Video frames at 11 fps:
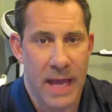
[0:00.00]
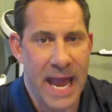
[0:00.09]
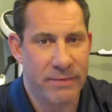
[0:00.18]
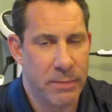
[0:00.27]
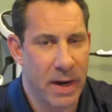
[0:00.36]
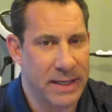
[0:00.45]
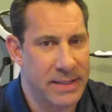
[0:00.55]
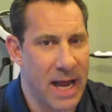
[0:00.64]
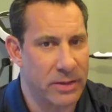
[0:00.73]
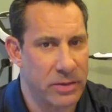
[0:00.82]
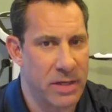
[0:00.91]
Hey everybody,
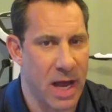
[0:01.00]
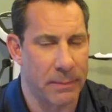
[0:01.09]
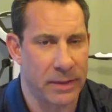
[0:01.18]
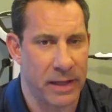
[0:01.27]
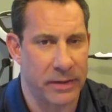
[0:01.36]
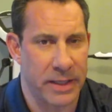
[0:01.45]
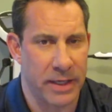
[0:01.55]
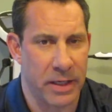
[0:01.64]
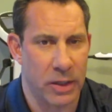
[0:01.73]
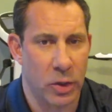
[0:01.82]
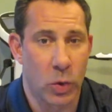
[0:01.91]
Dr. Tom Bilella
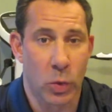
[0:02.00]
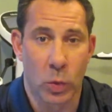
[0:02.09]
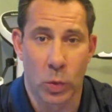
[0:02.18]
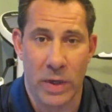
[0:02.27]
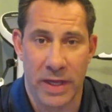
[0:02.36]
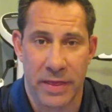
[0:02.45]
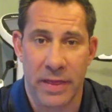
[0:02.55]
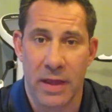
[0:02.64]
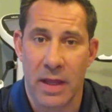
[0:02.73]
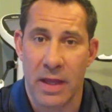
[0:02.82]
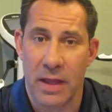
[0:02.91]
here
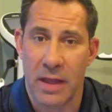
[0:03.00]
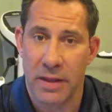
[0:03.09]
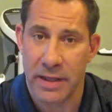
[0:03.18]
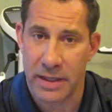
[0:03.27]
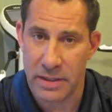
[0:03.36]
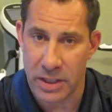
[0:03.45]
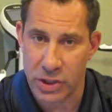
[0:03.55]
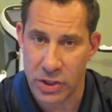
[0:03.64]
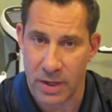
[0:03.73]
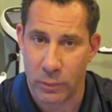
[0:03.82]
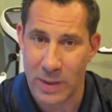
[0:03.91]
with the
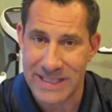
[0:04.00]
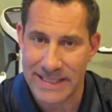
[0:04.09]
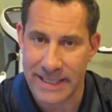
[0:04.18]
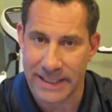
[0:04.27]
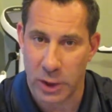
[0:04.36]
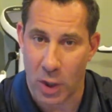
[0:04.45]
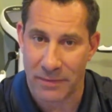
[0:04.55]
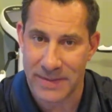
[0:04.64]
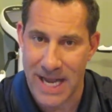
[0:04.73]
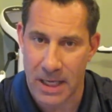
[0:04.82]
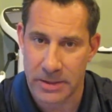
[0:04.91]
edition of What's Ticking
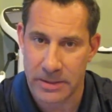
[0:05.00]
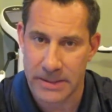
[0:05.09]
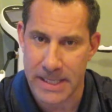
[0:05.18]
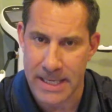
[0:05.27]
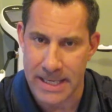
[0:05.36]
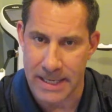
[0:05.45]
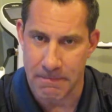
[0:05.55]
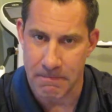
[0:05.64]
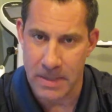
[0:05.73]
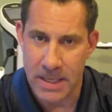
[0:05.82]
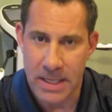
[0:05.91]
Off Dr.
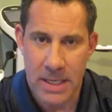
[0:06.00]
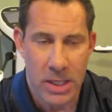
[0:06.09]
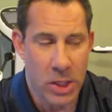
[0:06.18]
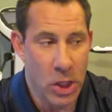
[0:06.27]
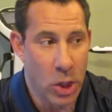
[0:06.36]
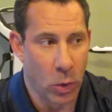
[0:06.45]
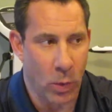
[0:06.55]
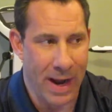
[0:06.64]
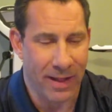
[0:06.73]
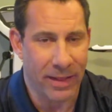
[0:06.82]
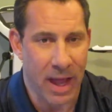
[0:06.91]
Tom.
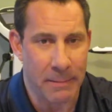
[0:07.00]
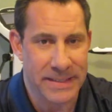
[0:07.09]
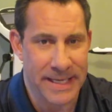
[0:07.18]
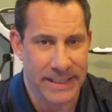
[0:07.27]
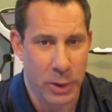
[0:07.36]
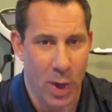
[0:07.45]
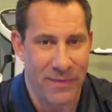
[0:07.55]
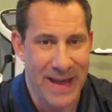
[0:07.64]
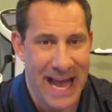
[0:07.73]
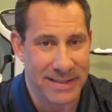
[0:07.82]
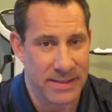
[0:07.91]
Well, I'm ticked
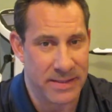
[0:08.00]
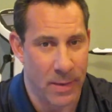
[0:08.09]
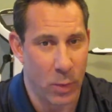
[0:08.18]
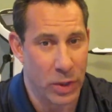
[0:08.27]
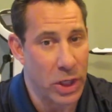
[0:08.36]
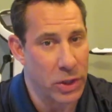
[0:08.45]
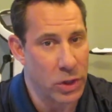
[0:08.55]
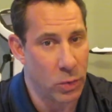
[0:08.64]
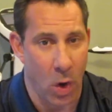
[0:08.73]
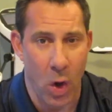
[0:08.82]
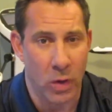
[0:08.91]
off at someone
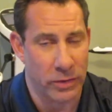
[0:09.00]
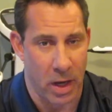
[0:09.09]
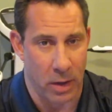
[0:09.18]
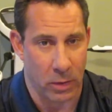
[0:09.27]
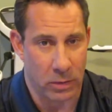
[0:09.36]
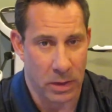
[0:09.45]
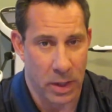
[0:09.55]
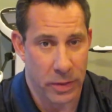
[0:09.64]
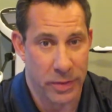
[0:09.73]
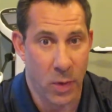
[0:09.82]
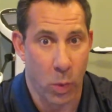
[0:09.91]
you all know.
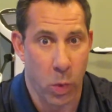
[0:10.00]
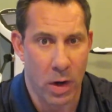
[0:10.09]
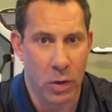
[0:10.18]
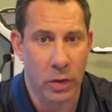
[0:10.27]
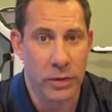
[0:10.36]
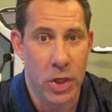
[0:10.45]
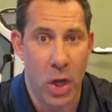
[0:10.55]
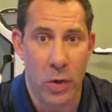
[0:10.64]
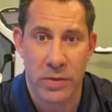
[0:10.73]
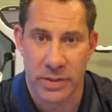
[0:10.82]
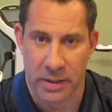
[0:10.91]
The world
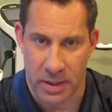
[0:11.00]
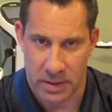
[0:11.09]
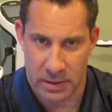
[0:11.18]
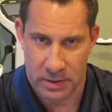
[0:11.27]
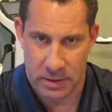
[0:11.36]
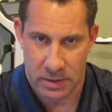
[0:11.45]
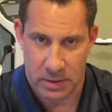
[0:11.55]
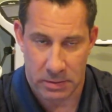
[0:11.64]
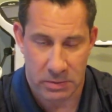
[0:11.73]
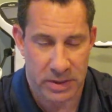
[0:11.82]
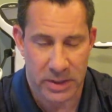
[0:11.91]
knows her.
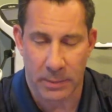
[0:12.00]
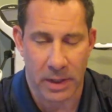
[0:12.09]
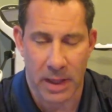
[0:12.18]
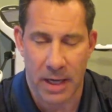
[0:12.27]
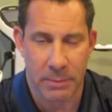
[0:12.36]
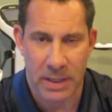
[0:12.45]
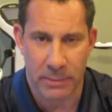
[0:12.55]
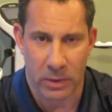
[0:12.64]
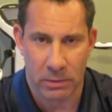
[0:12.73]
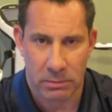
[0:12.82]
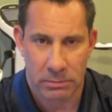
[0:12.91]
She's helped a lot of
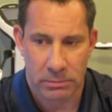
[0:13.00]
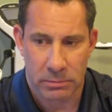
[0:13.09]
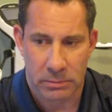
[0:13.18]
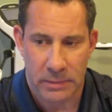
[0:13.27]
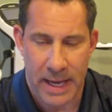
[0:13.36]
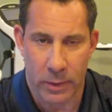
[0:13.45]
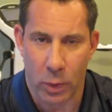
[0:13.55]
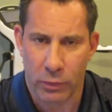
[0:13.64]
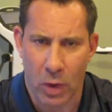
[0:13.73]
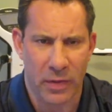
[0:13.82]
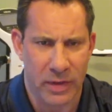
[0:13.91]
people and
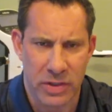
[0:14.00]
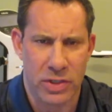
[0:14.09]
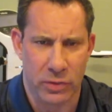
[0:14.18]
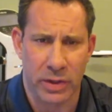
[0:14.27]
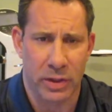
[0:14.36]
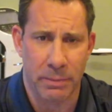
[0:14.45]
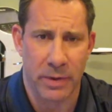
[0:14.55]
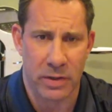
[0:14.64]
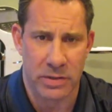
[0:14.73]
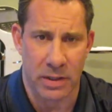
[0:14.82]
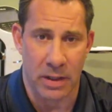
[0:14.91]
overall thinks she's a really good
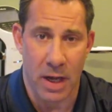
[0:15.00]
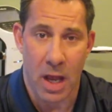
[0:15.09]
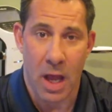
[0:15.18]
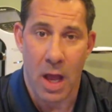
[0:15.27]
person.